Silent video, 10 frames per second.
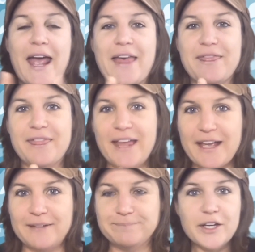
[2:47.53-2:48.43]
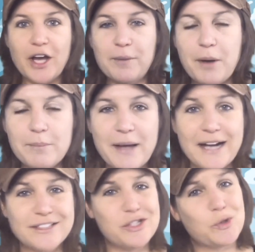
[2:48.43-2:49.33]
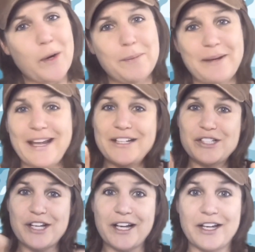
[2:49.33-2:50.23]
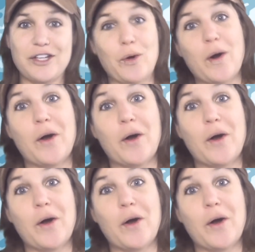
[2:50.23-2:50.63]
And then come on back to join me and check your